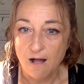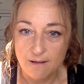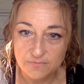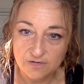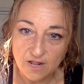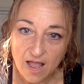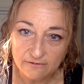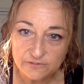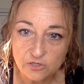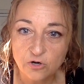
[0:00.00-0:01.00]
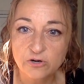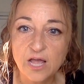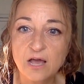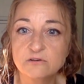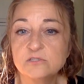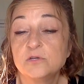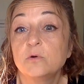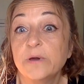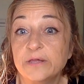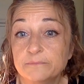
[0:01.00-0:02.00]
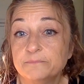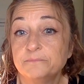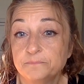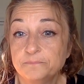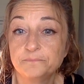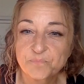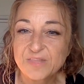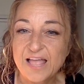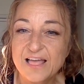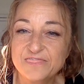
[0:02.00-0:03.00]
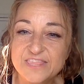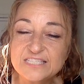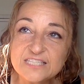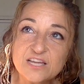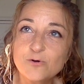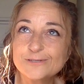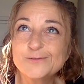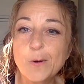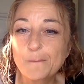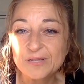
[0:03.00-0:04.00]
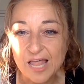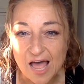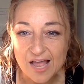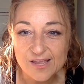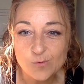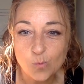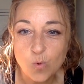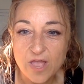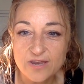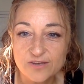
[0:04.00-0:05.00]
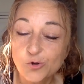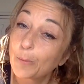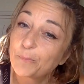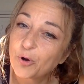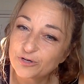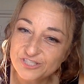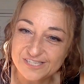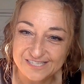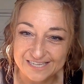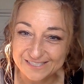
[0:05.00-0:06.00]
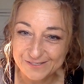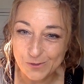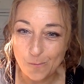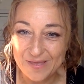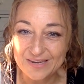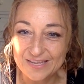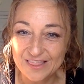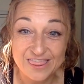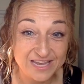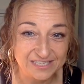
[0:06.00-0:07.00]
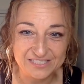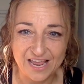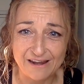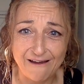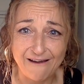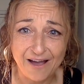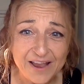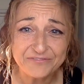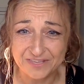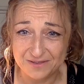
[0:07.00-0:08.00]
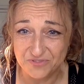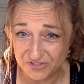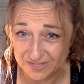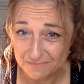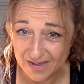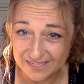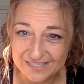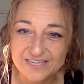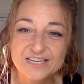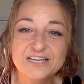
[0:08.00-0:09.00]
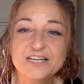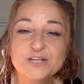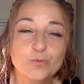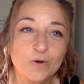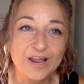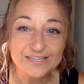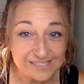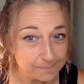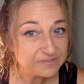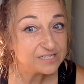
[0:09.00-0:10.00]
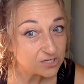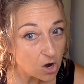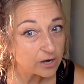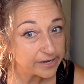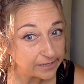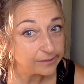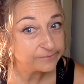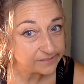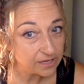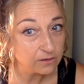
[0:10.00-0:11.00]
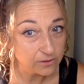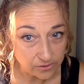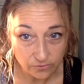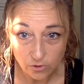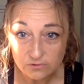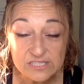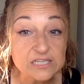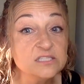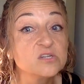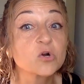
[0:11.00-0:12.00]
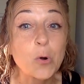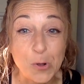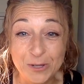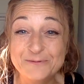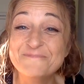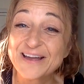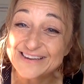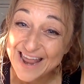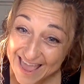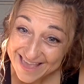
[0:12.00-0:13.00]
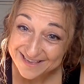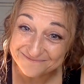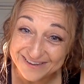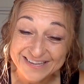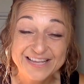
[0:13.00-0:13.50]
I'm going to have to learn how to do it. And this can also apply when you're purchasing so many things. And I have to keep this in mind. When I step into Target, let me tell you, those things are calling my name.